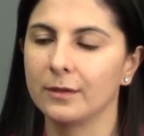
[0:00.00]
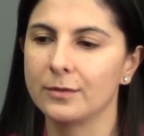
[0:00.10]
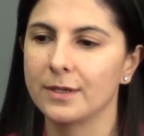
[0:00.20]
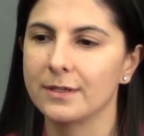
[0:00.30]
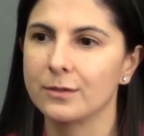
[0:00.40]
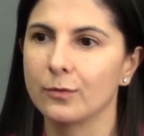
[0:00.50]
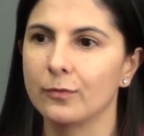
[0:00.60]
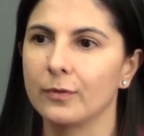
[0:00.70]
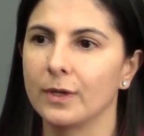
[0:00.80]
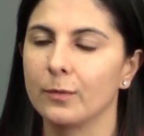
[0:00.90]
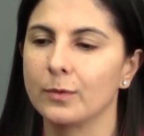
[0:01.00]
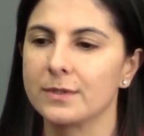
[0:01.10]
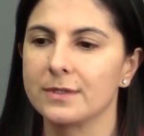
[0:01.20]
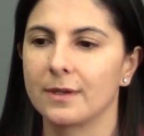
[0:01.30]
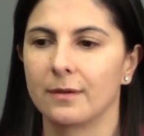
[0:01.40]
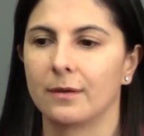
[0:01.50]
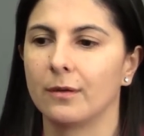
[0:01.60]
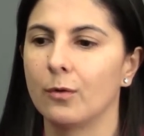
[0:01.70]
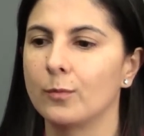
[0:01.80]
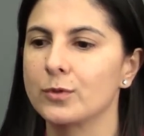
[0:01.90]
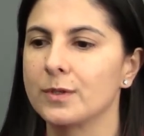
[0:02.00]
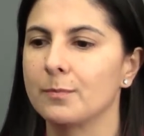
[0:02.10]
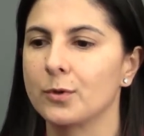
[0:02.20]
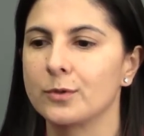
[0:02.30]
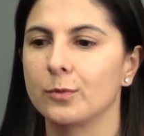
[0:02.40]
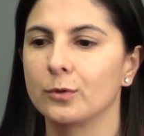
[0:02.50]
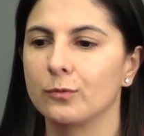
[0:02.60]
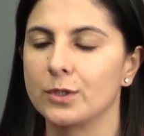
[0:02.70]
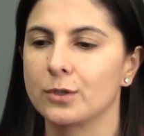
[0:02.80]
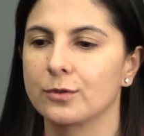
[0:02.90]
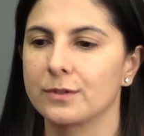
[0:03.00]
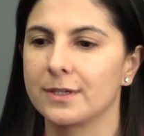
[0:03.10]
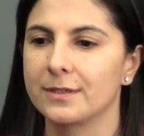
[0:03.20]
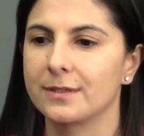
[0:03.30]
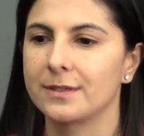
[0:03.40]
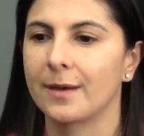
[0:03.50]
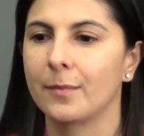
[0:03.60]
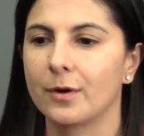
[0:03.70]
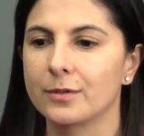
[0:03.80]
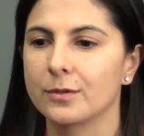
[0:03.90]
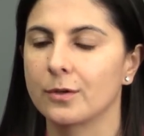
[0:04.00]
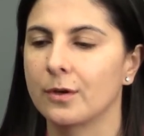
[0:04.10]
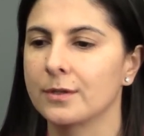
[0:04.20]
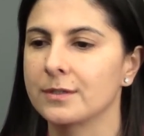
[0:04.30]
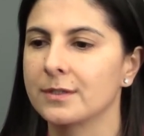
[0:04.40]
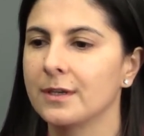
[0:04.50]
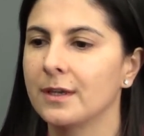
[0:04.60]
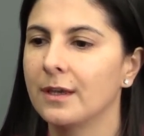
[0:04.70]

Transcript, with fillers: in the sense of it was uh, almost impossible to reach consensus amongst us